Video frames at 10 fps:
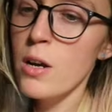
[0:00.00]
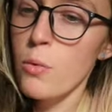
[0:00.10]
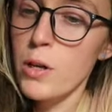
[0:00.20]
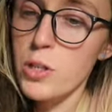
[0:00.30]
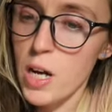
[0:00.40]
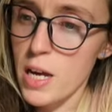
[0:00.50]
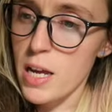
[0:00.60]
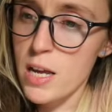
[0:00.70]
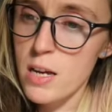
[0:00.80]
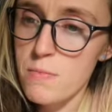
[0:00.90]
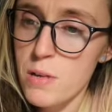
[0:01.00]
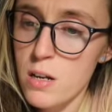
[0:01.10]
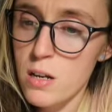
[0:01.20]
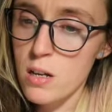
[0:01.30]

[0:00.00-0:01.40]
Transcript: which I am